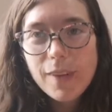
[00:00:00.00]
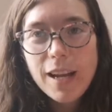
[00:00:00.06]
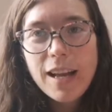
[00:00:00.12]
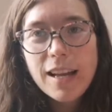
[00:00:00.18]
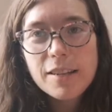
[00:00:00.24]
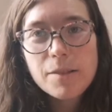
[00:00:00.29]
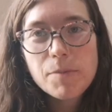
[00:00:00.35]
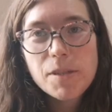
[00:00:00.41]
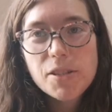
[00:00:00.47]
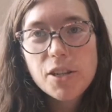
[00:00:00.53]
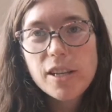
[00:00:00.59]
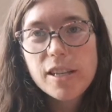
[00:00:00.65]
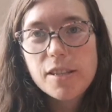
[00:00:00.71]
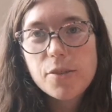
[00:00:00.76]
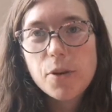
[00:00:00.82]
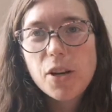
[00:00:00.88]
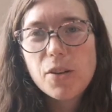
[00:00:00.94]
And I was
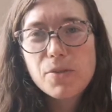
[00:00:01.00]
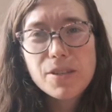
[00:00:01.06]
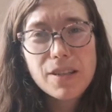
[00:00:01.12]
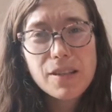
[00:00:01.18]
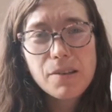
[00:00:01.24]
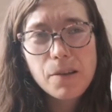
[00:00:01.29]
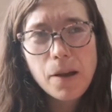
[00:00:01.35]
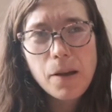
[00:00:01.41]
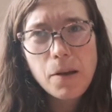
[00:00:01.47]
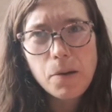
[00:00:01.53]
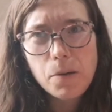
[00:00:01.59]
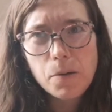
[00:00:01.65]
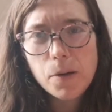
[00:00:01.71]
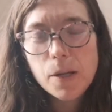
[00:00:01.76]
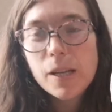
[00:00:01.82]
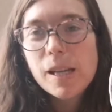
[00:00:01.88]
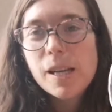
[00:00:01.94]
like,
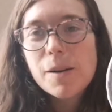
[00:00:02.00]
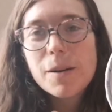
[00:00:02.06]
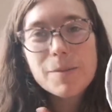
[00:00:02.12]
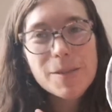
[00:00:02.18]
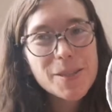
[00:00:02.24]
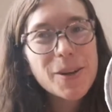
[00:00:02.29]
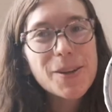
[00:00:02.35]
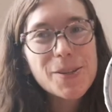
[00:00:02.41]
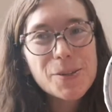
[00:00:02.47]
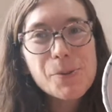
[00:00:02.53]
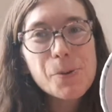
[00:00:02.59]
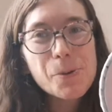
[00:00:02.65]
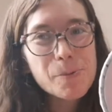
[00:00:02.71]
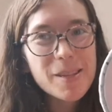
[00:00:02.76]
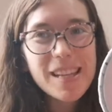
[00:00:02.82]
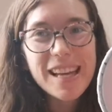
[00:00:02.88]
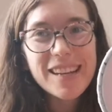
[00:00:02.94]
no, I'm starting to
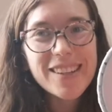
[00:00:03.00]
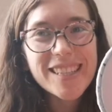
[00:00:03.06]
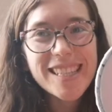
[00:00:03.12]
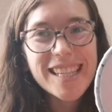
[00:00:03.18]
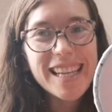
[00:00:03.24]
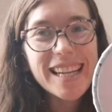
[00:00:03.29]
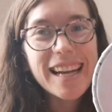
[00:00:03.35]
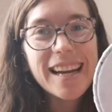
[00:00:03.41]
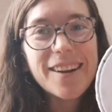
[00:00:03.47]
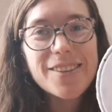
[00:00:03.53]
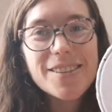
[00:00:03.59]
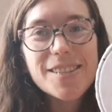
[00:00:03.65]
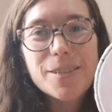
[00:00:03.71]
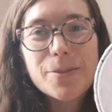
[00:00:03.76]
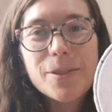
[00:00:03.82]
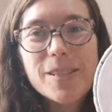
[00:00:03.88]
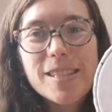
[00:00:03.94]
warm to that idea now,
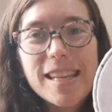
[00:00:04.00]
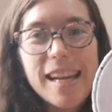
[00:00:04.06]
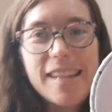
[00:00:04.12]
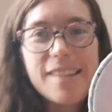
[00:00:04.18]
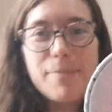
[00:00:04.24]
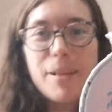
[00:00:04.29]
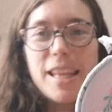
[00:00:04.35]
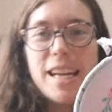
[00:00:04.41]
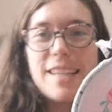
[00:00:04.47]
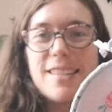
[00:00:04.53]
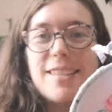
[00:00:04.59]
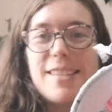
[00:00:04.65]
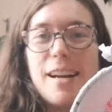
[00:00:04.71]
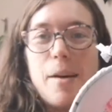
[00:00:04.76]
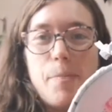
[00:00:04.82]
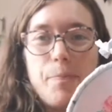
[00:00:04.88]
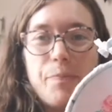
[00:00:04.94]
so we'll see. But that's
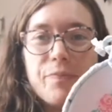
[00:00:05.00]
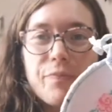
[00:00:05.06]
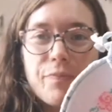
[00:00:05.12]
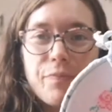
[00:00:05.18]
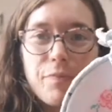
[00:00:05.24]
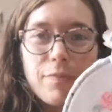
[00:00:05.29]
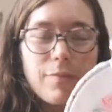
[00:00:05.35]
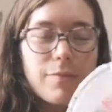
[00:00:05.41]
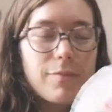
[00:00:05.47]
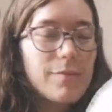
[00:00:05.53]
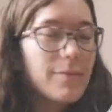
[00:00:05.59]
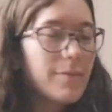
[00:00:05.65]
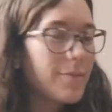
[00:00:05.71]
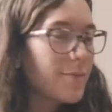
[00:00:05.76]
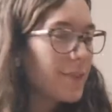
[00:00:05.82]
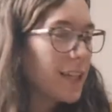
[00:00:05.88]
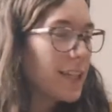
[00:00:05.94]
done.
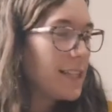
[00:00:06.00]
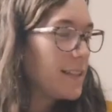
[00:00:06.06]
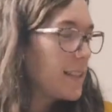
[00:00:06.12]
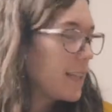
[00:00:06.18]
That's